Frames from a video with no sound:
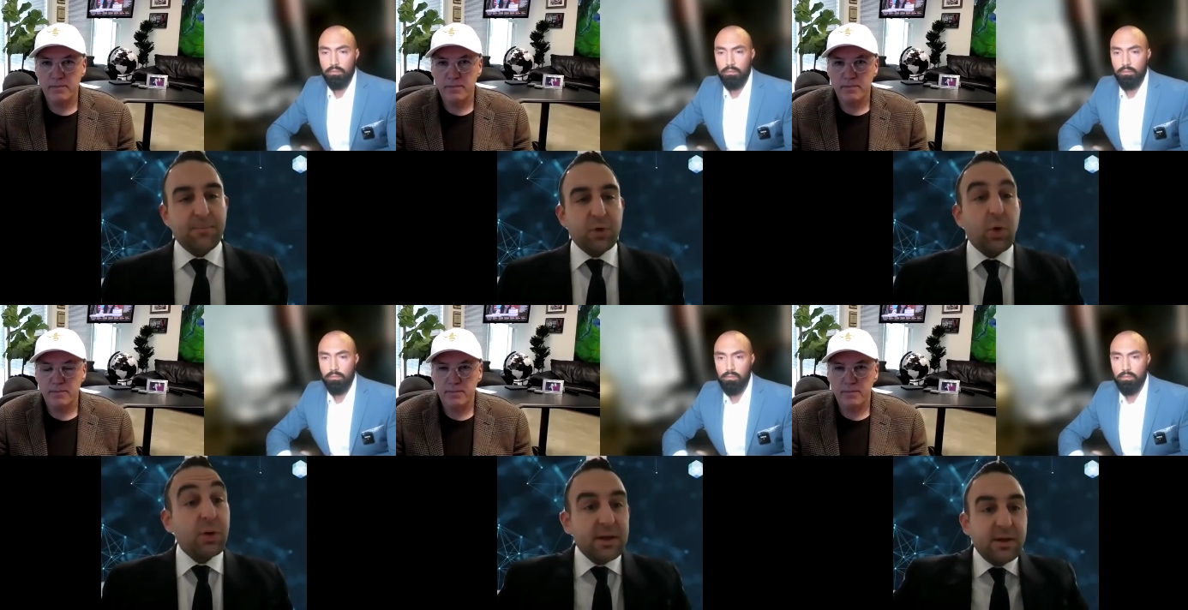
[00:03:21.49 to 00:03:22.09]

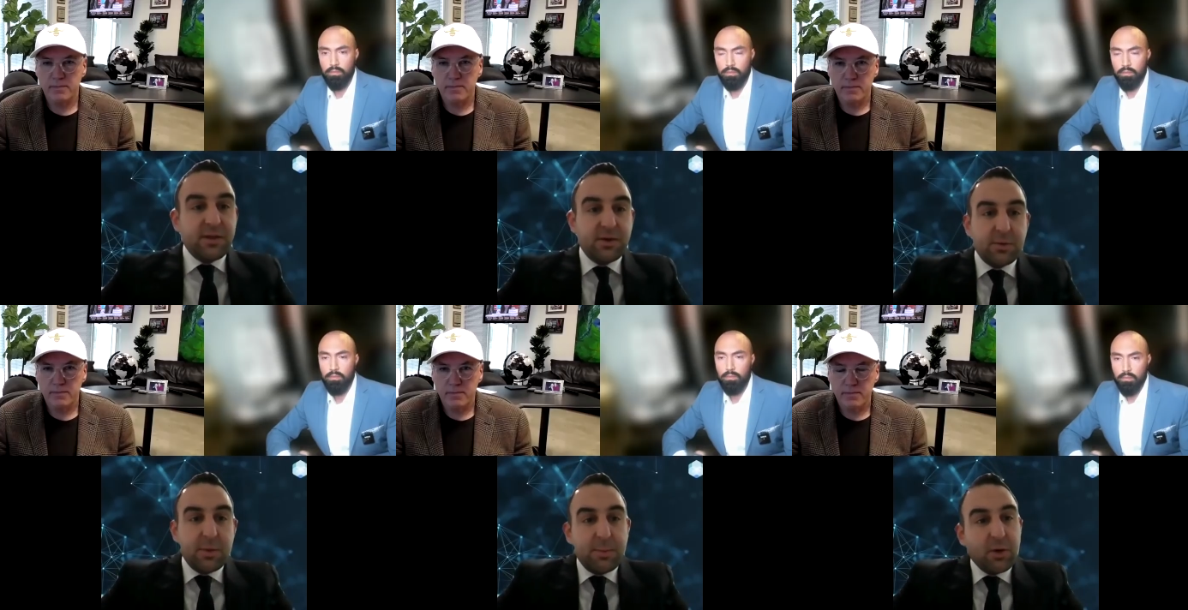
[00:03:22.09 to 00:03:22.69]
Speaker 1: correlate
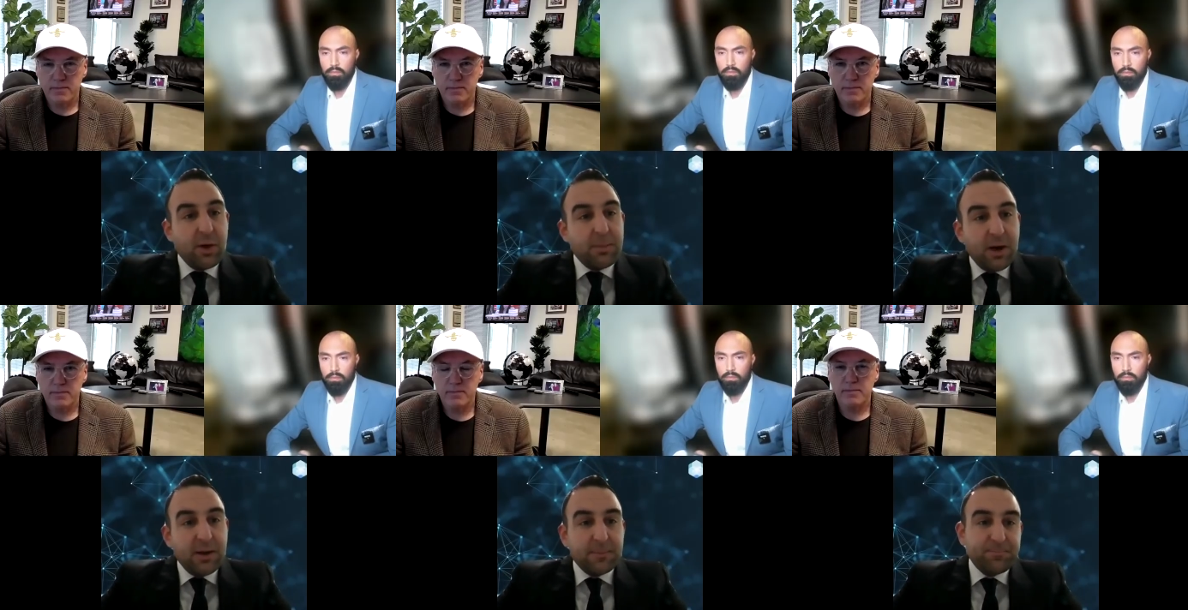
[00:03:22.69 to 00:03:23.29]
Ethereum and Bitcoin
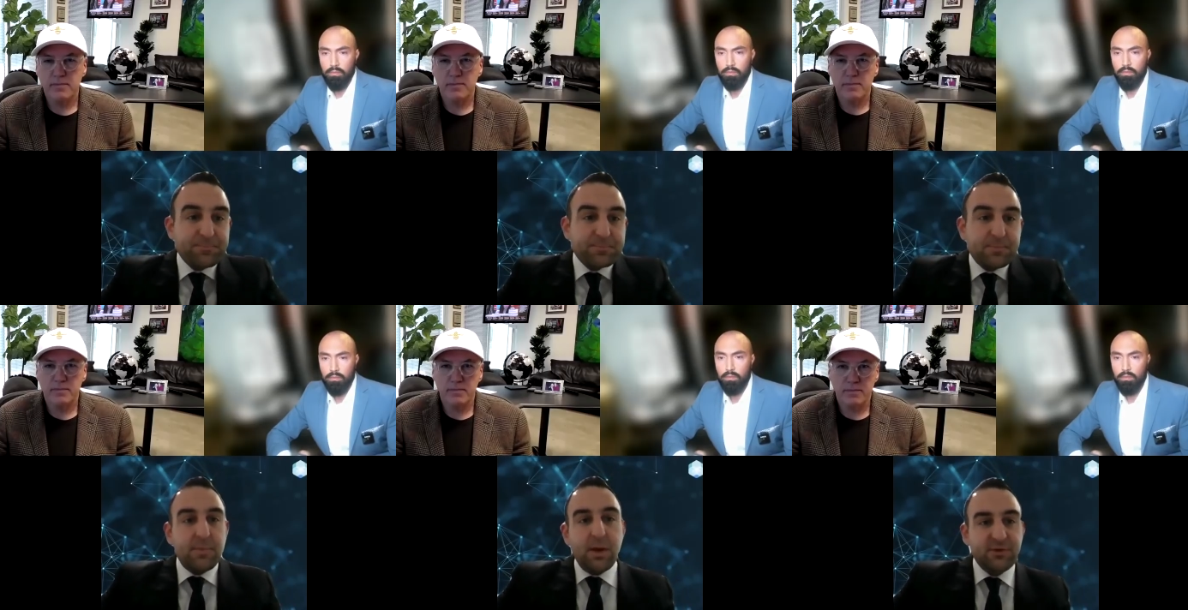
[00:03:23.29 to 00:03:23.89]
mining,
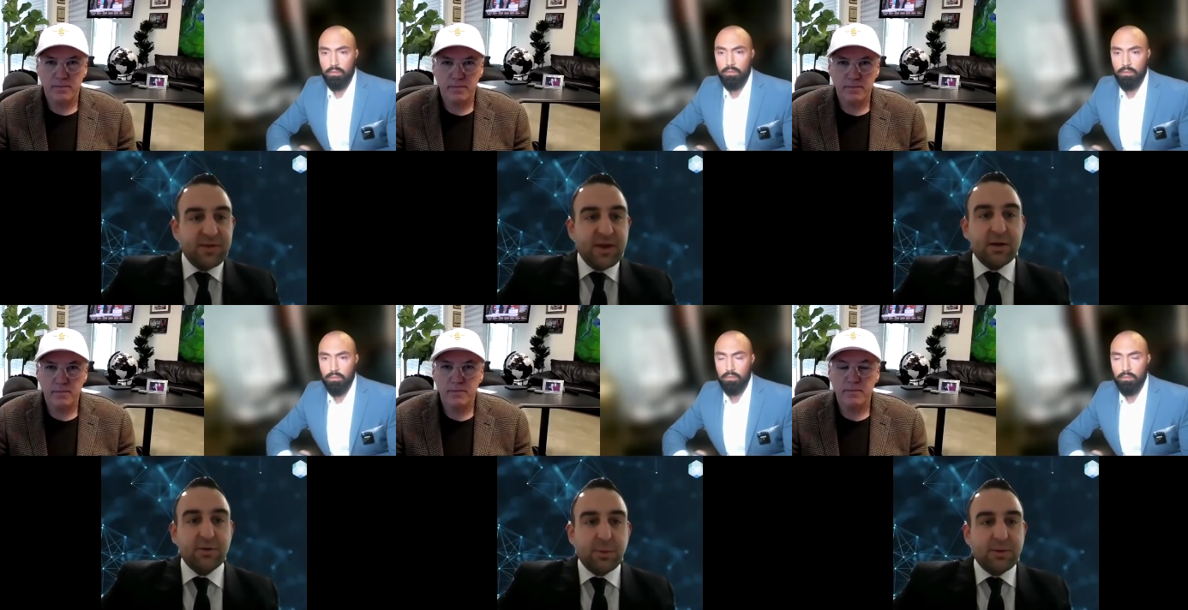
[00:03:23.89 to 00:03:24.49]
just to add
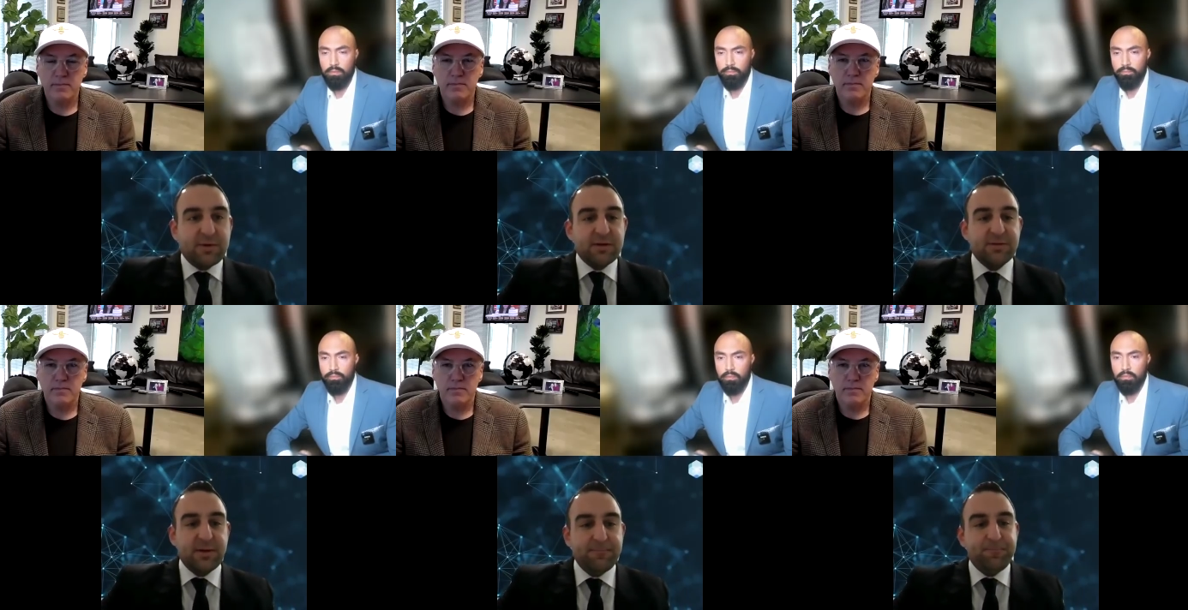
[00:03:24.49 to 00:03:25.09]
on to what Frank
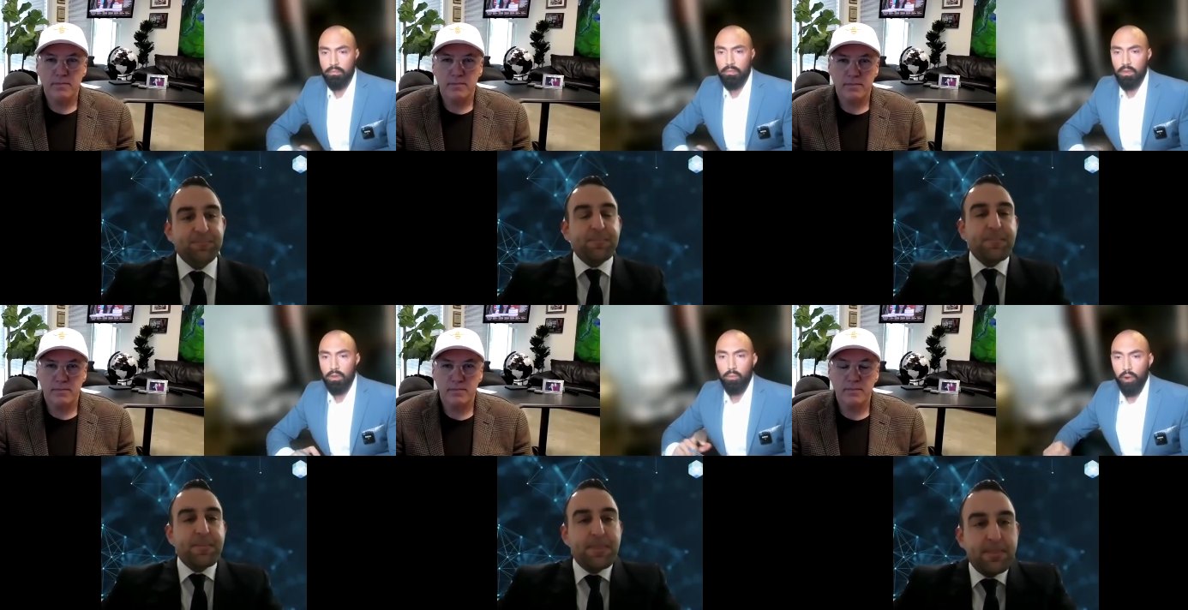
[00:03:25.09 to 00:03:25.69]
said.
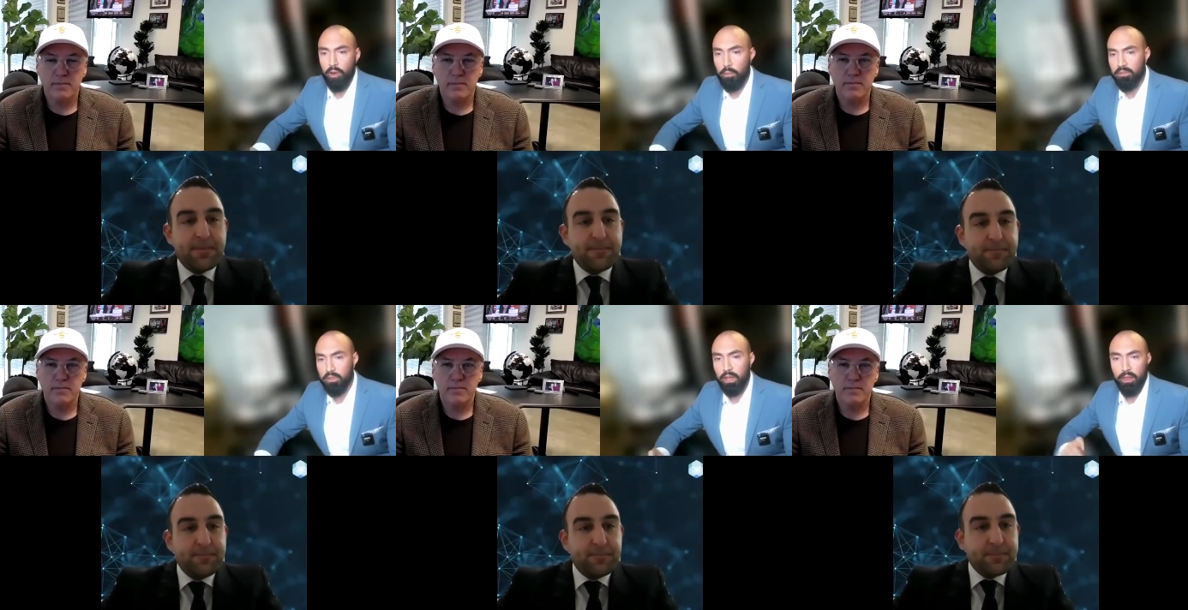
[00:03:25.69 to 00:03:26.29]

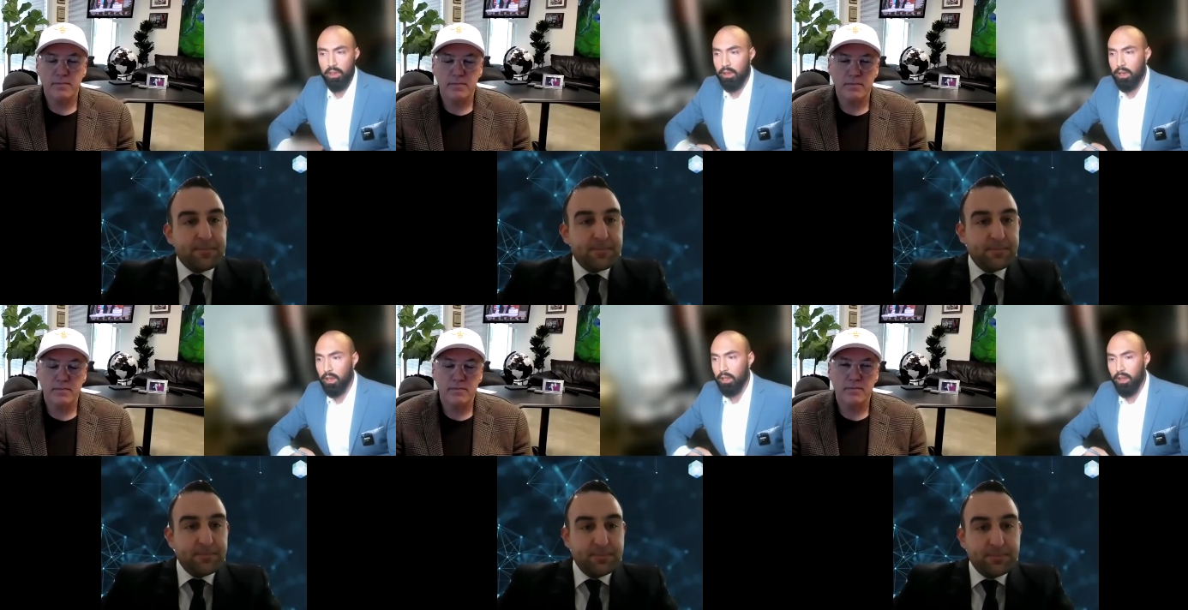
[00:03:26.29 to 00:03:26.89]
Speaker 2: 100%. And I think that
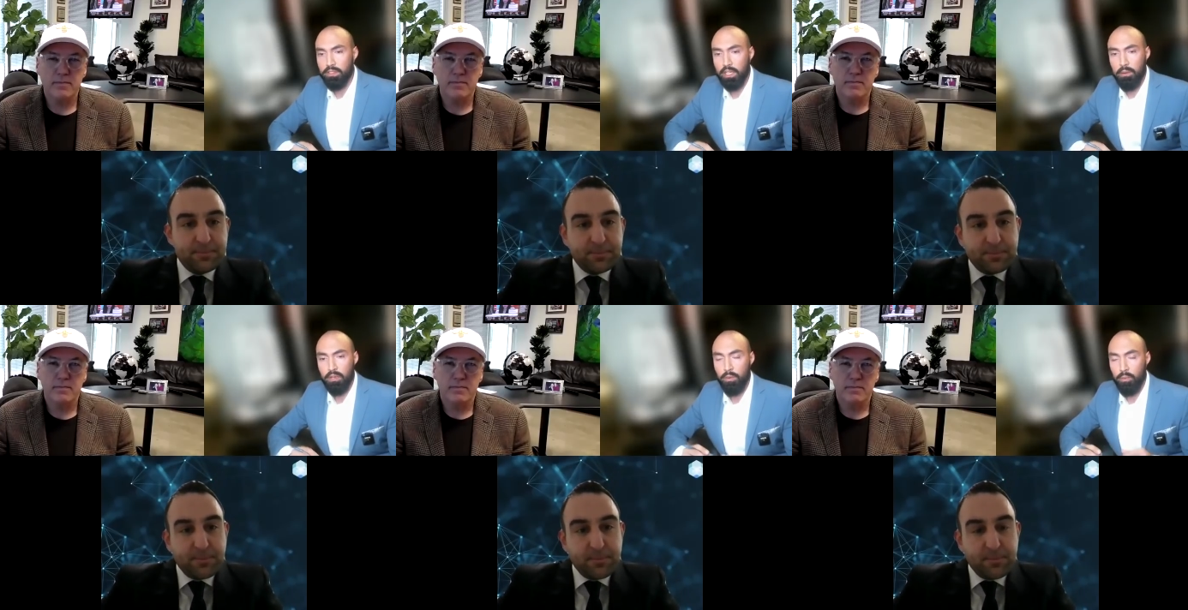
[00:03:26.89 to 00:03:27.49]
a lot of
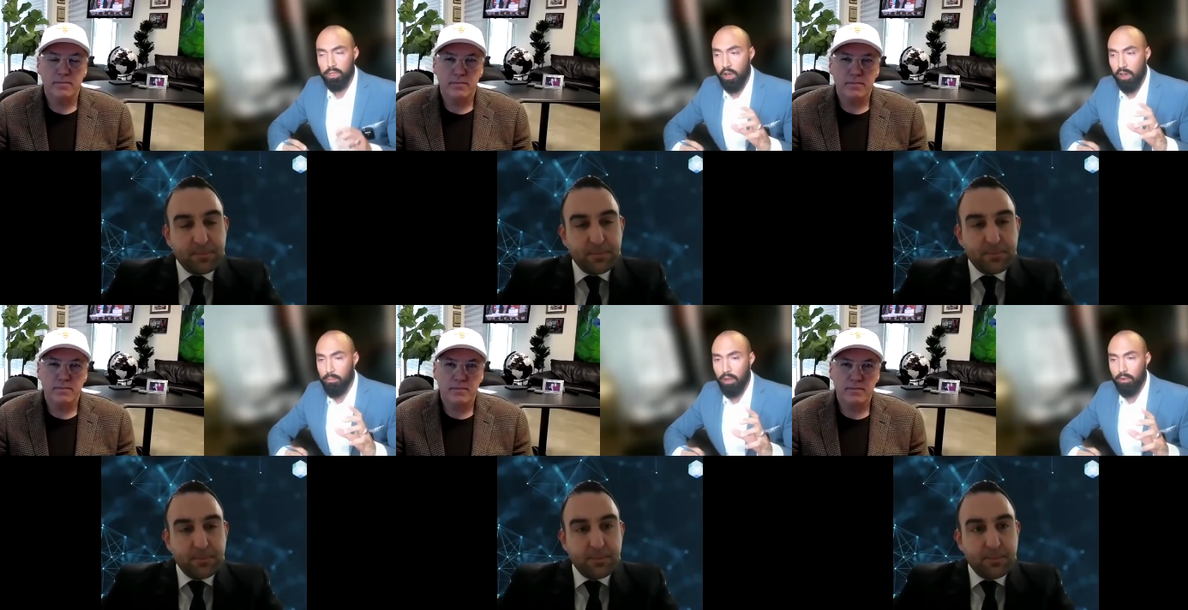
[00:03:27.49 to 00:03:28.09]
times, like when we talk
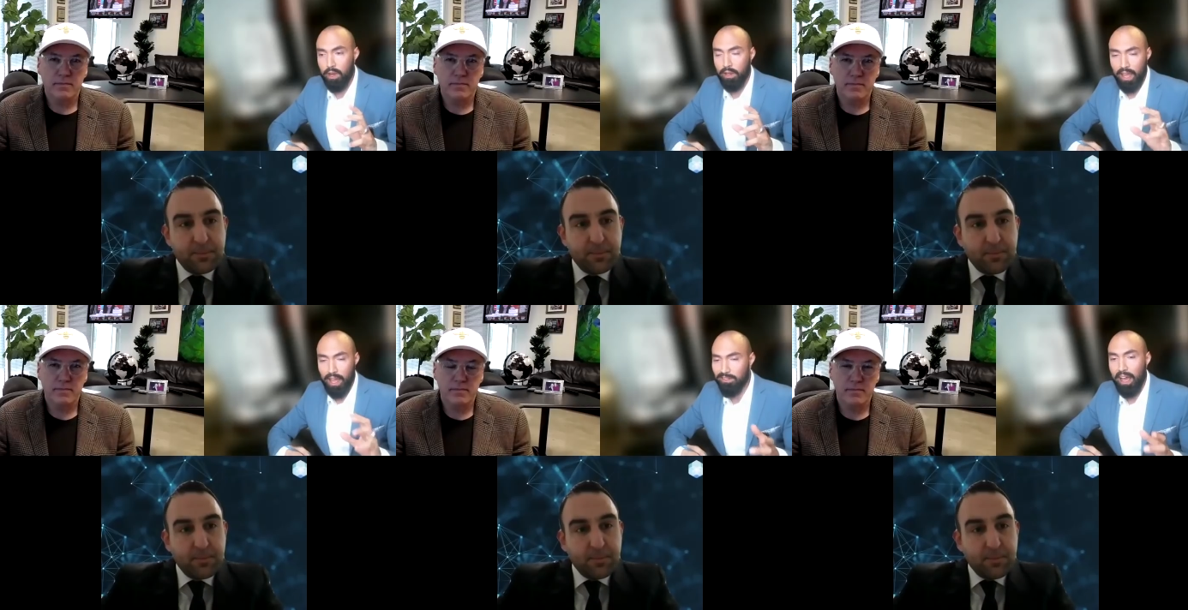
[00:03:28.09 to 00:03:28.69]
about like
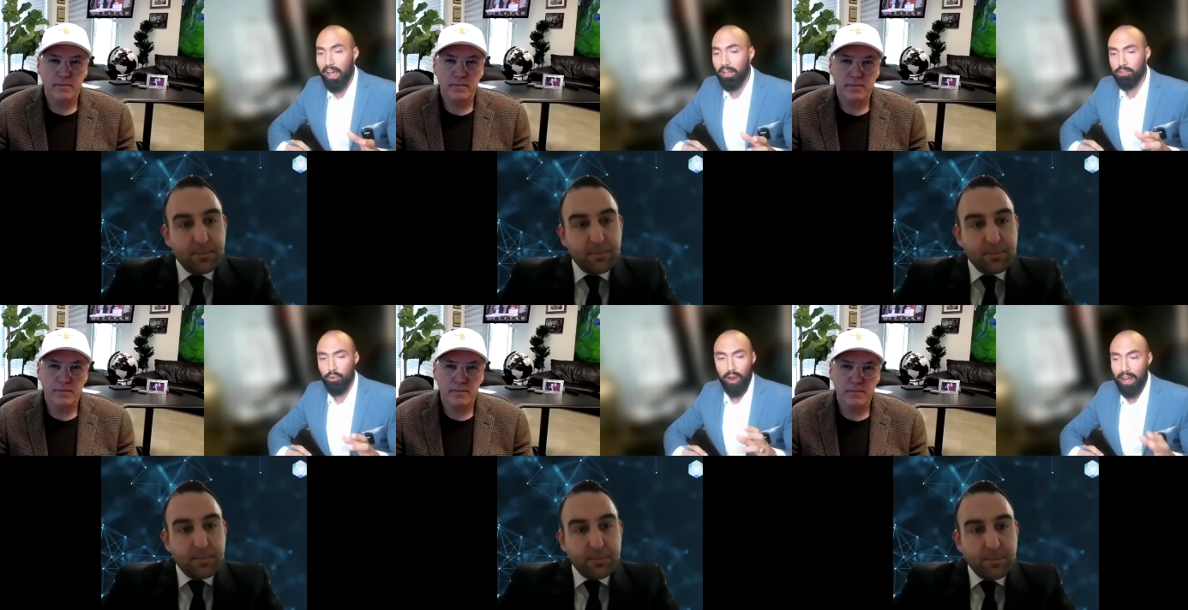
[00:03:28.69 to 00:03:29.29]
exahash or